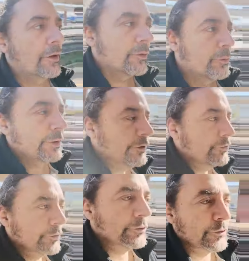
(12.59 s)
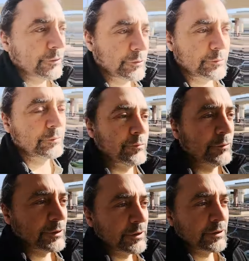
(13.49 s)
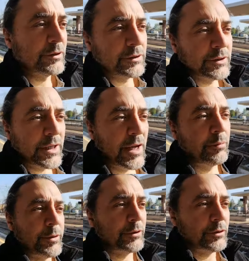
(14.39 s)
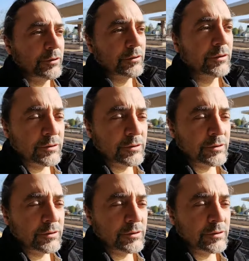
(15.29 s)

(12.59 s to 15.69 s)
our regional capital.